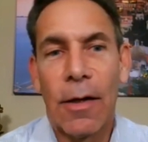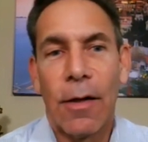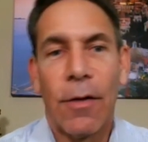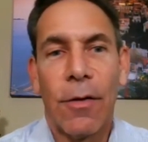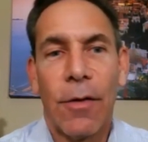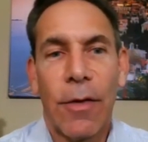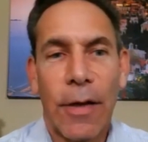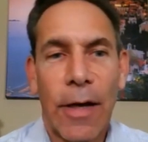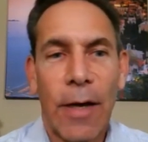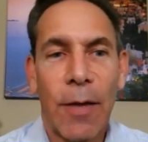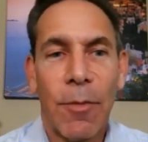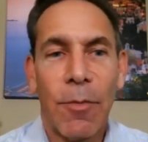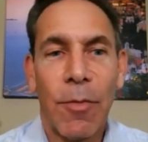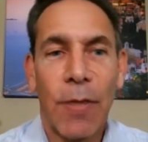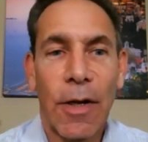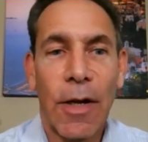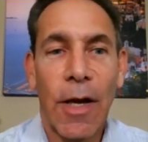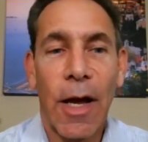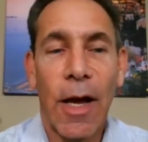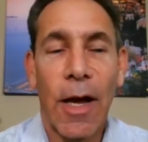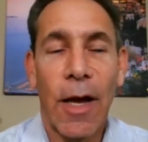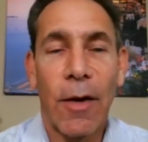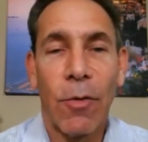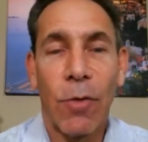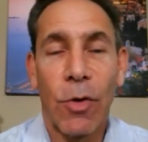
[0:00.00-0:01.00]
the
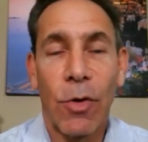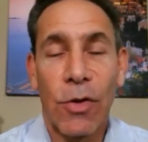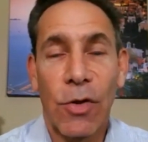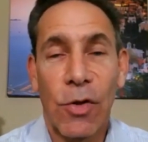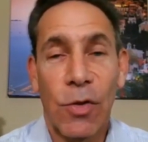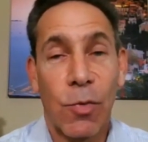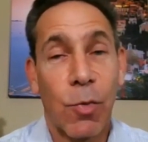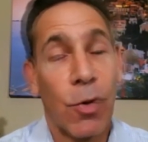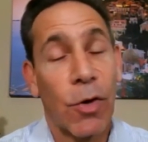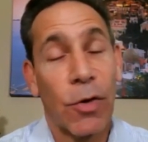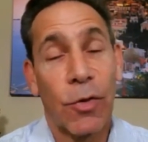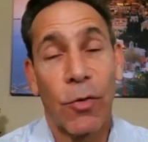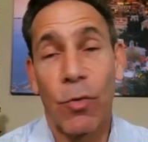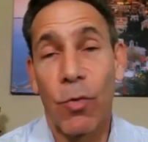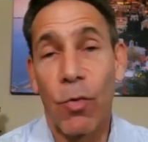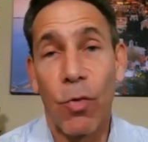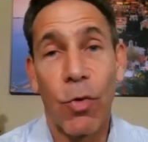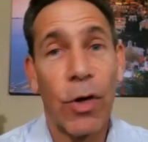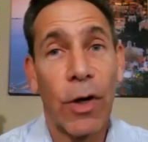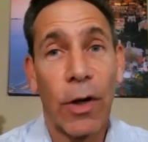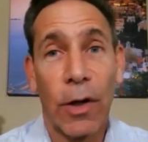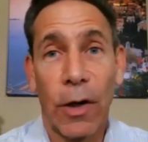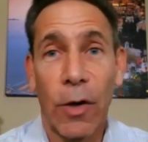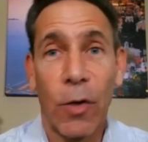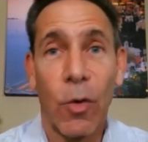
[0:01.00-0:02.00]
NBA, which has worked
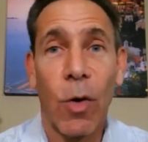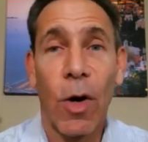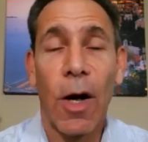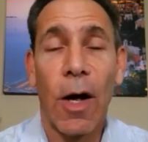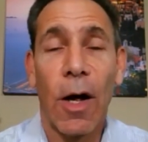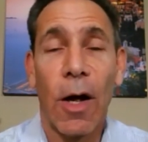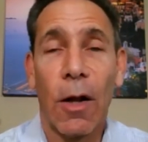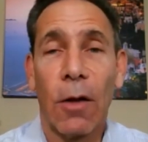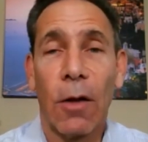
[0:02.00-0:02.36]
really well.